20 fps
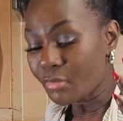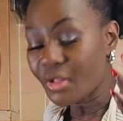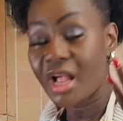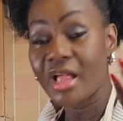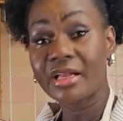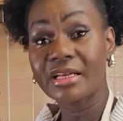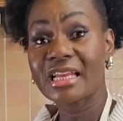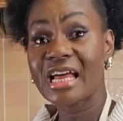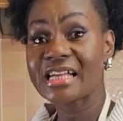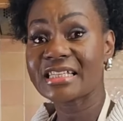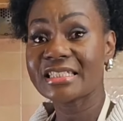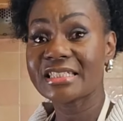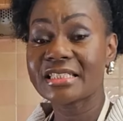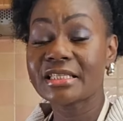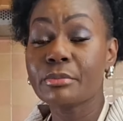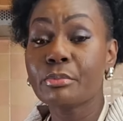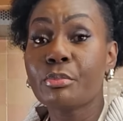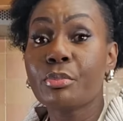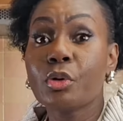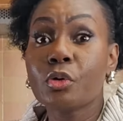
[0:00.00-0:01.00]
And that is
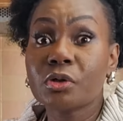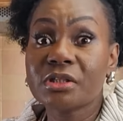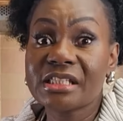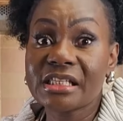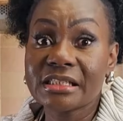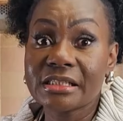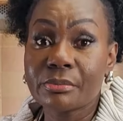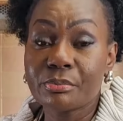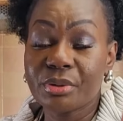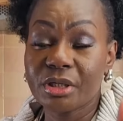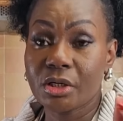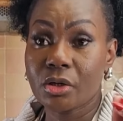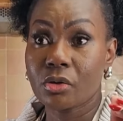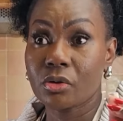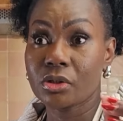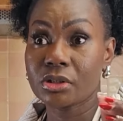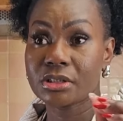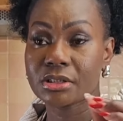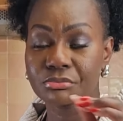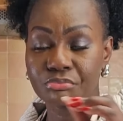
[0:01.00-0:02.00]
important
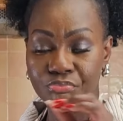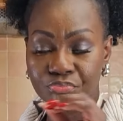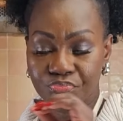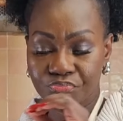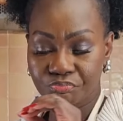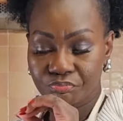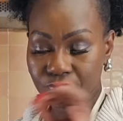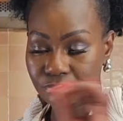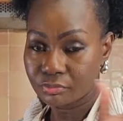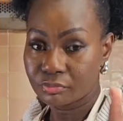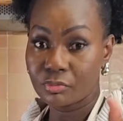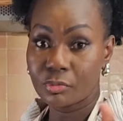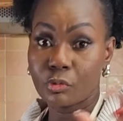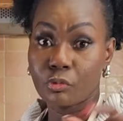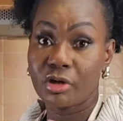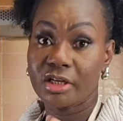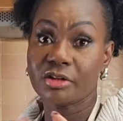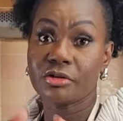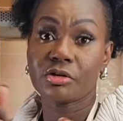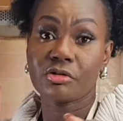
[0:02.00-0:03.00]
because
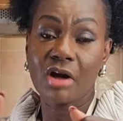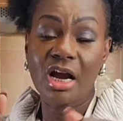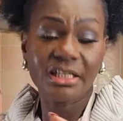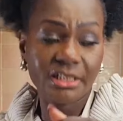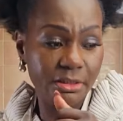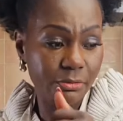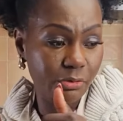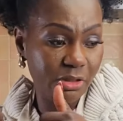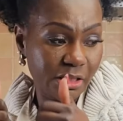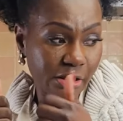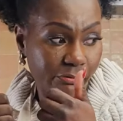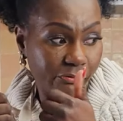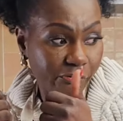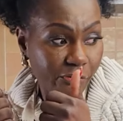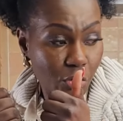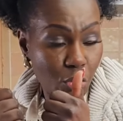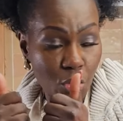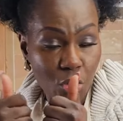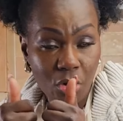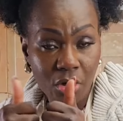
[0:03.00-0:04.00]
when you crush it with a
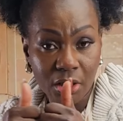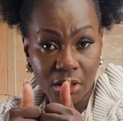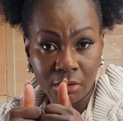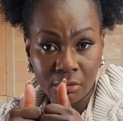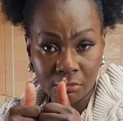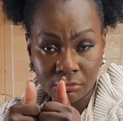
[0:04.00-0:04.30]
fork,